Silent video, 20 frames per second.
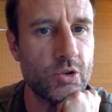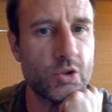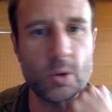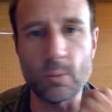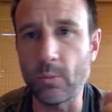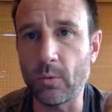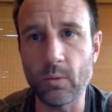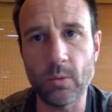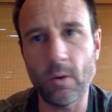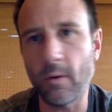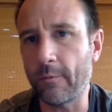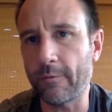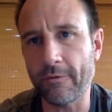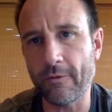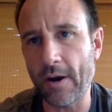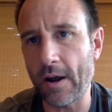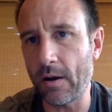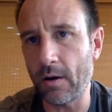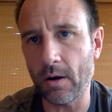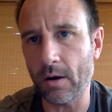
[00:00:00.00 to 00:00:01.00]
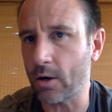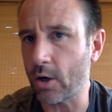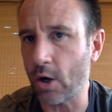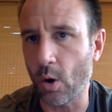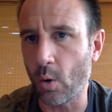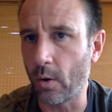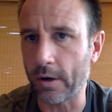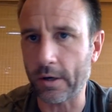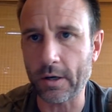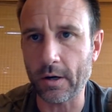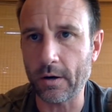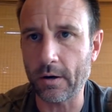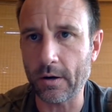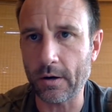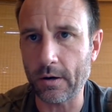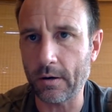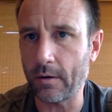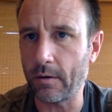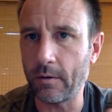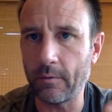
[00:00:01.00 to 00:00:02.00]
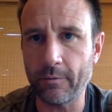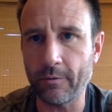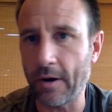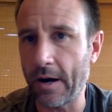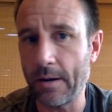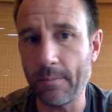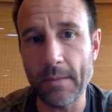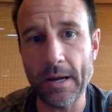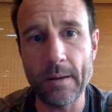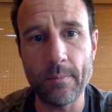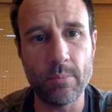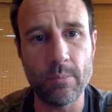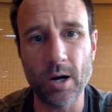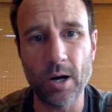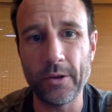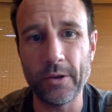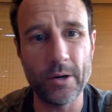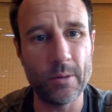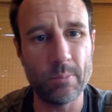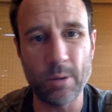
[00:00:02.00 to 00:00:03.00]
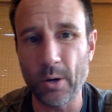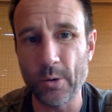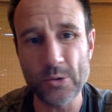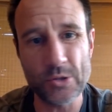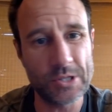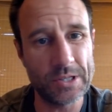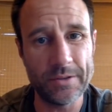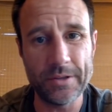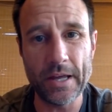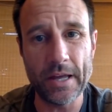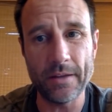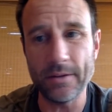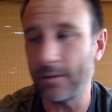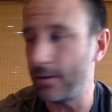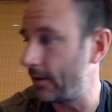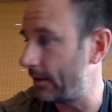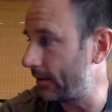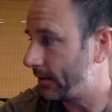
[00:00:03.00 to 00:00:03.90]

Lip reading: A coworker, a friend of my brother, posted that